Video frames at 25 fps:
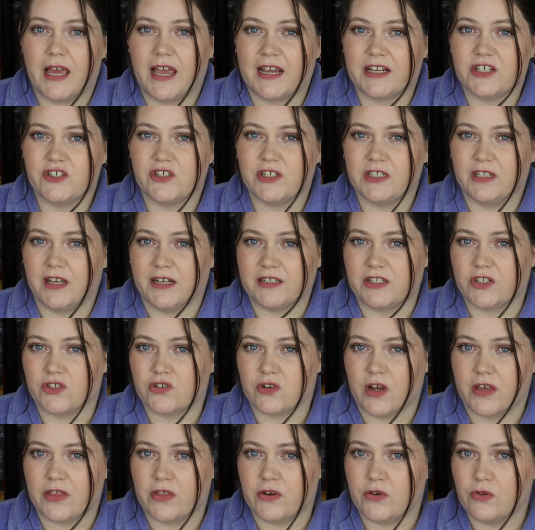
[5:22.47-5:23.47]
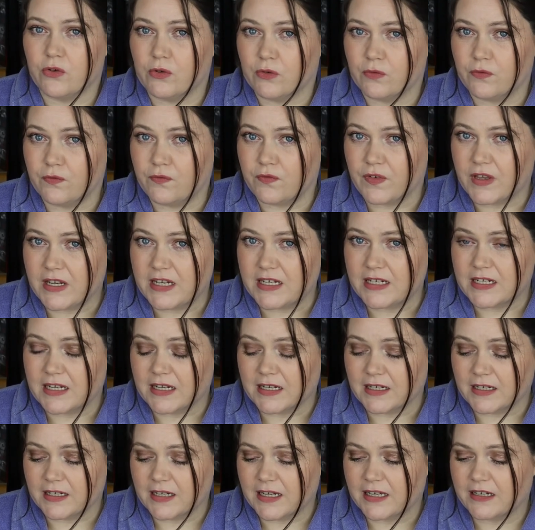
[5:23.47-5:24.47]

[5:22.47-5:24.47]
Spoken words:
actually like to try the Norvina,